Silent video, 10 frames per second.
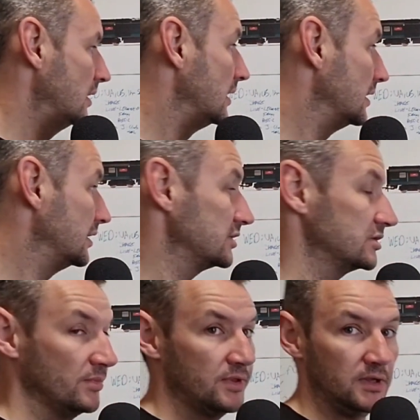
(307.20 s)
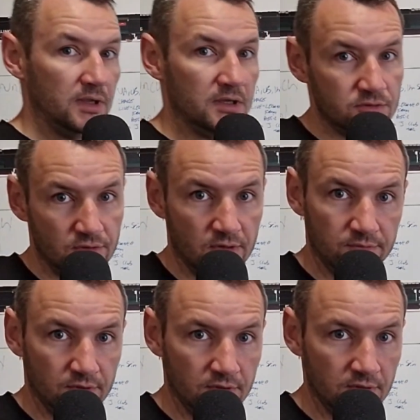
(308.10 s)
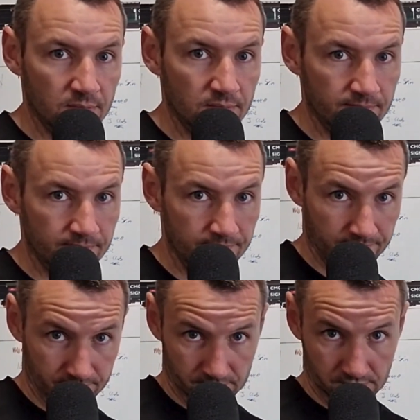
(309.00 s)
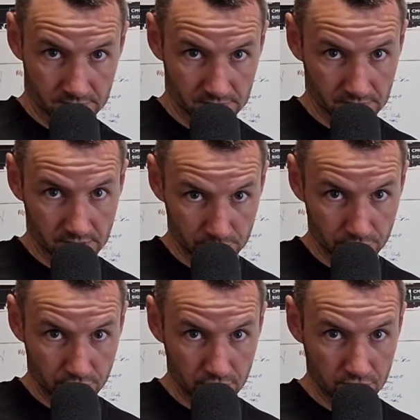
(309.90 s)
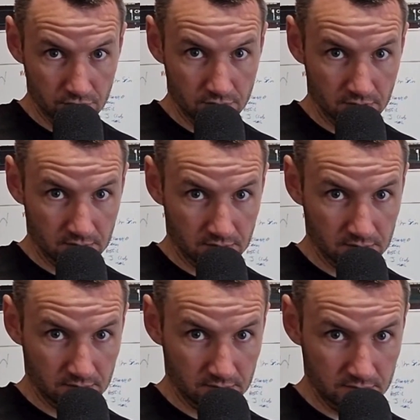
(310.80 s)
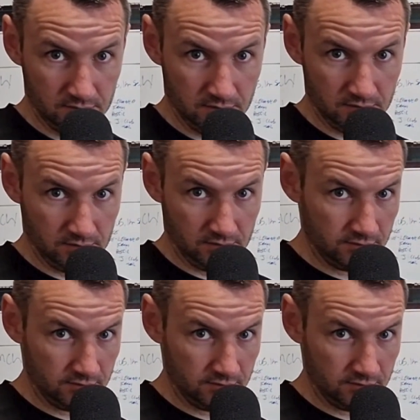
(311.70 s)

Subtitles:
something gets dropped on them. I'm looking at you, track guys and gals.